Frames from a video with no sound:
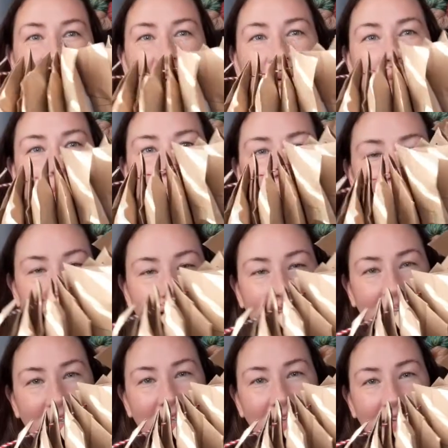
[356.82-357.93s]
which
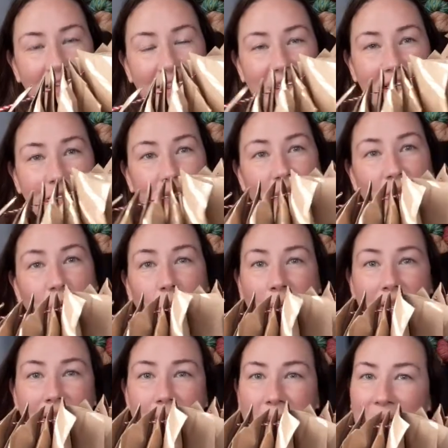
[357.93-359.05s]
is the
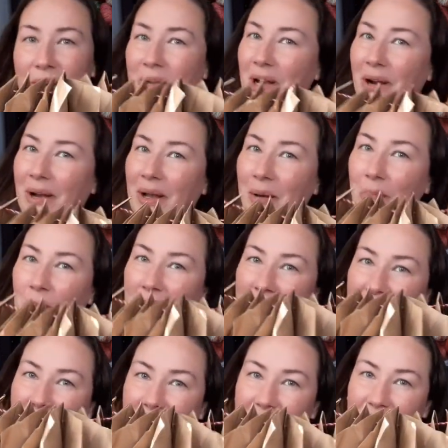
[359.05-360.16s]
Sweet Sparrow Yarn
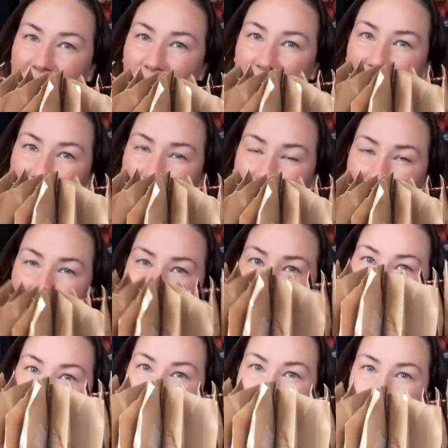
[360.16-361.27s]
Company 2021
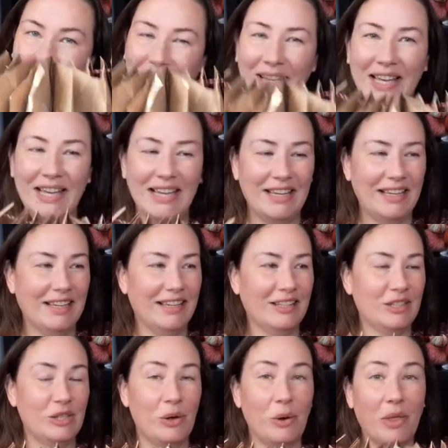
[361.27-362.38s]
Advent.
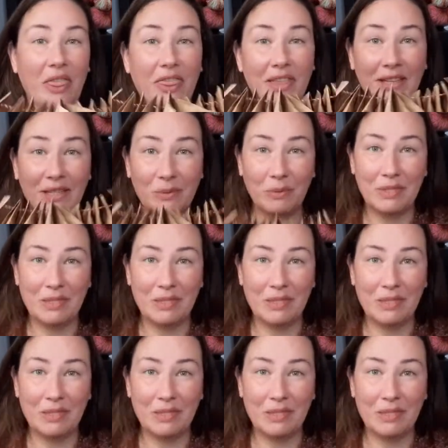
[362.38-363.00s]
So this was